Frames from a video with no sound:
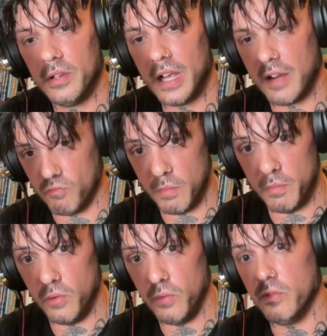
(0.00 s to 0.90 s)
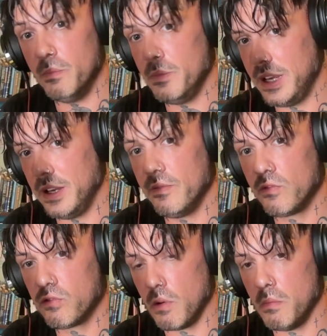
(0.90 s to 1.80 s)
and remove meaning
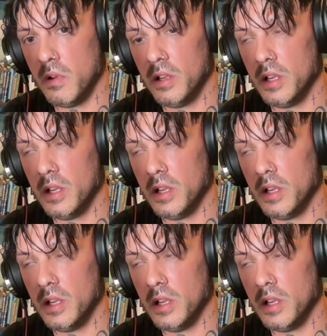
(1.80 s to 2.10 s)
from